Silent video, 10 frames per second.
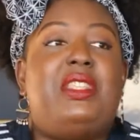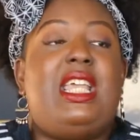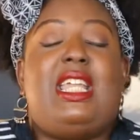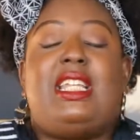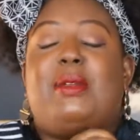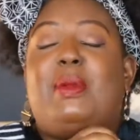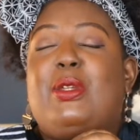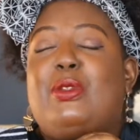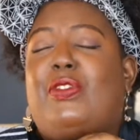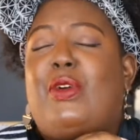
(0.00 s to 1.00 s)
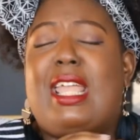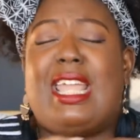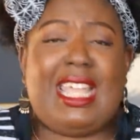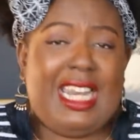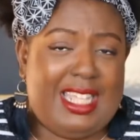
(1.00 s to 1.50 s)
It can be used for
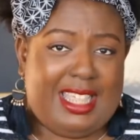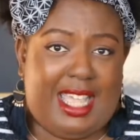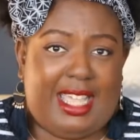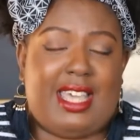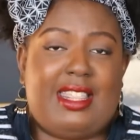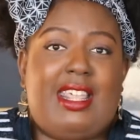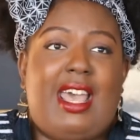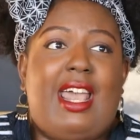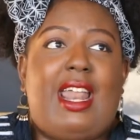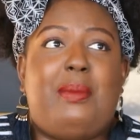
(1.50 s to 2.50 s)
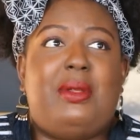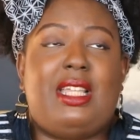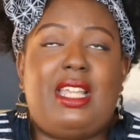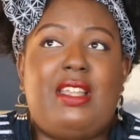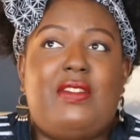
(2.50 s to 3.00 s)
anything, and I
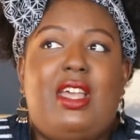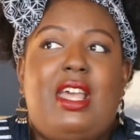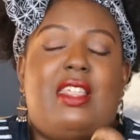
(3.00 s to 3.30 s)
believe